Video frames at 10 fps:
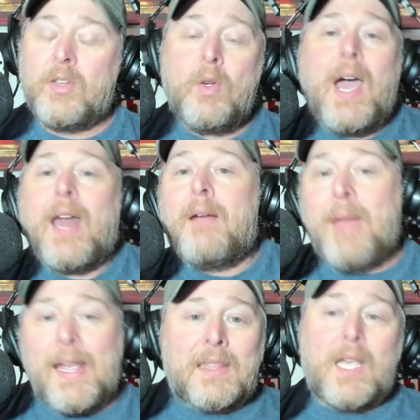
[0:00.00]
You got to
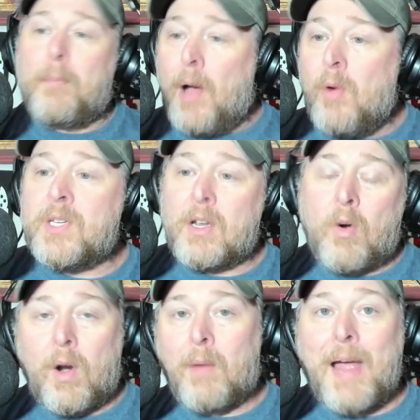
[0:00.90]
make the opposing
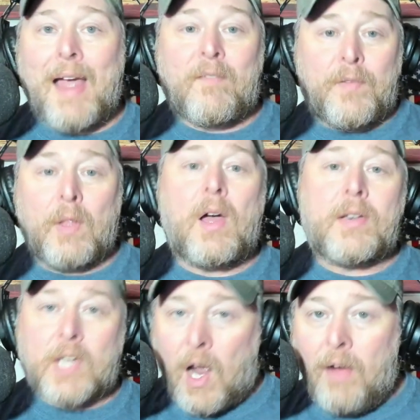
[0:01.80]
quarterback feel
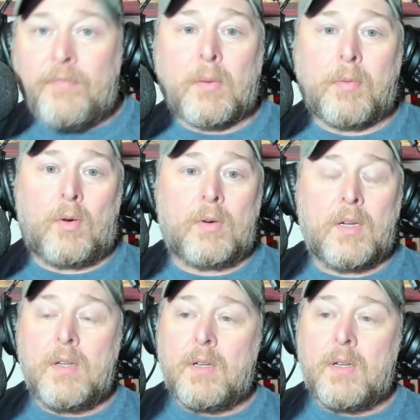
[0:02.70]
uncomfortable.